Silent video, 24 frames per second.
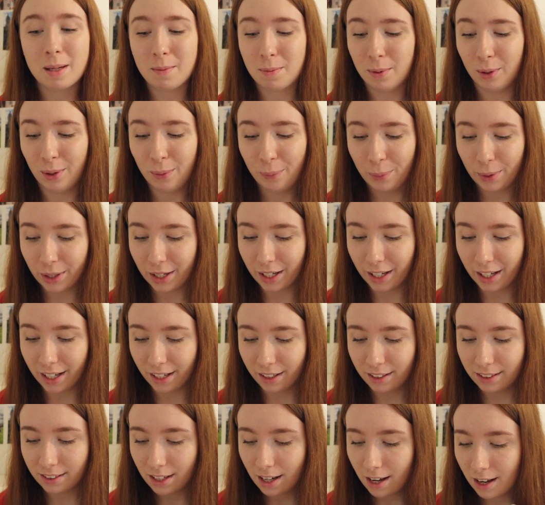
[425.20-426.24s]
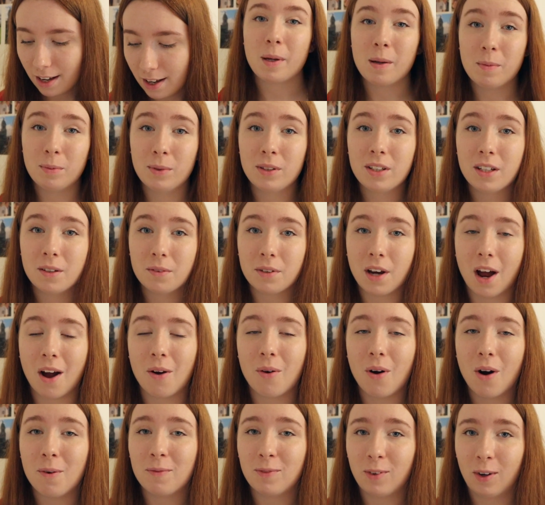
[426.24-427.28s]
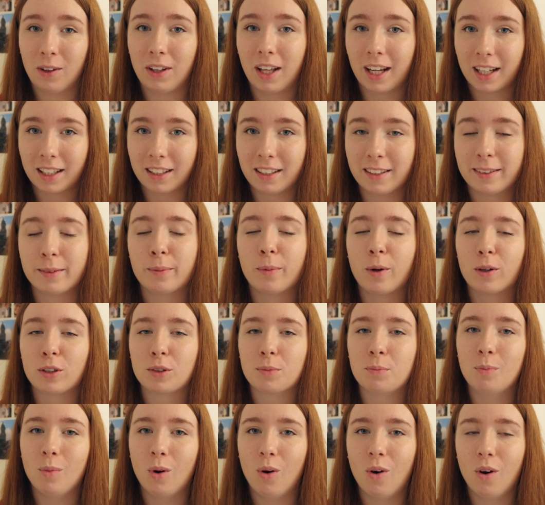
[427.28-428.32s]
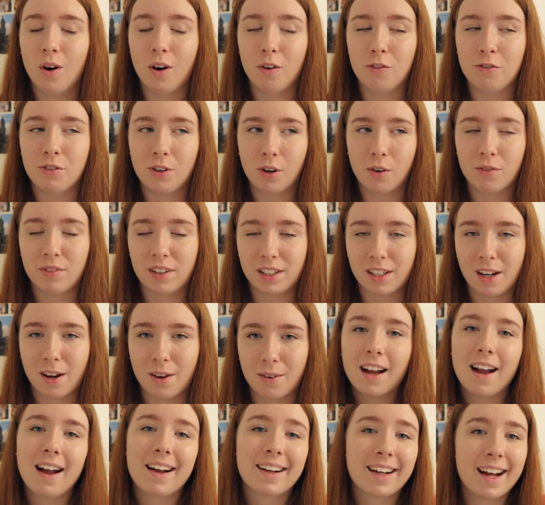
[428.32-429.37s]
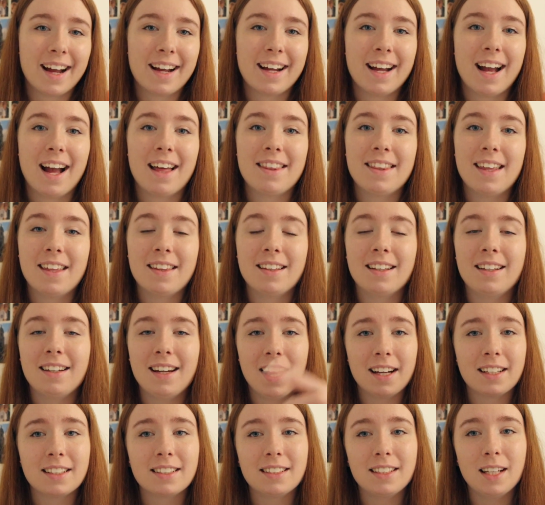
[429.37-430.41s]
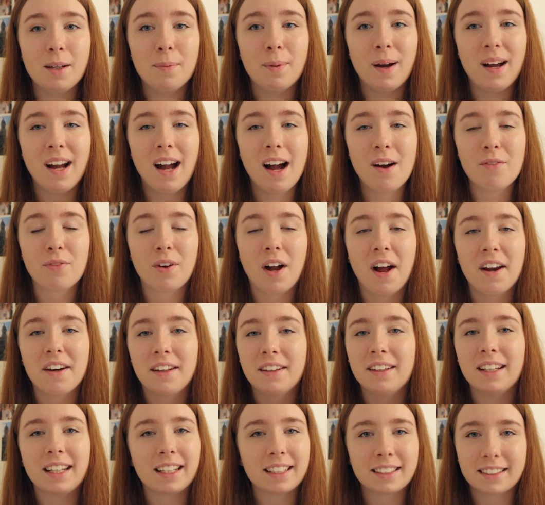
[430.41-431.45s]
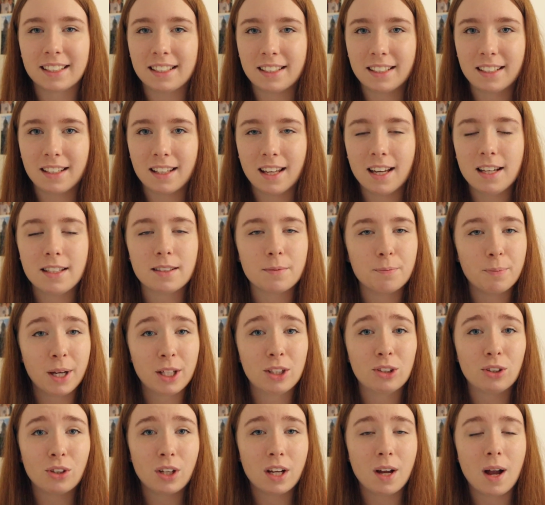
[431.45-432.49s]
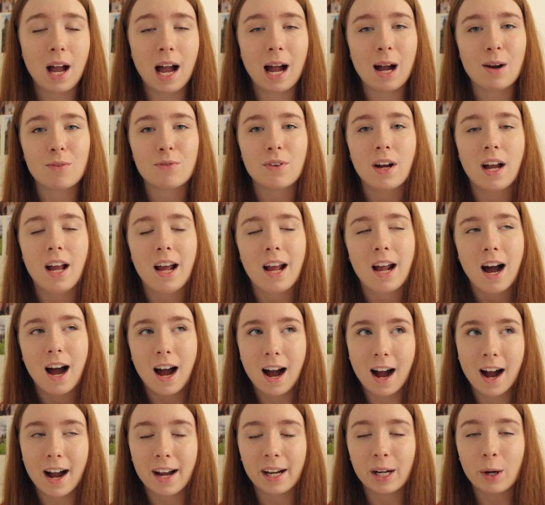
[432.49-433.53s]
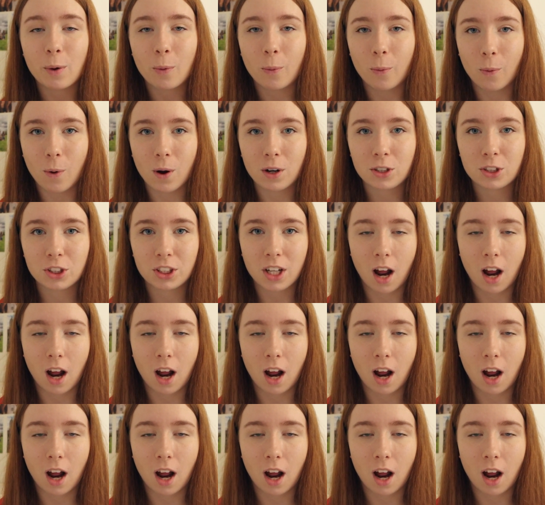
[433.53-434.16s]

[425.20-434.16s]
people because people you know are more likely to watch more of your video. Okay, and then the next tip I have kind of links into this. Make sure you have a high watch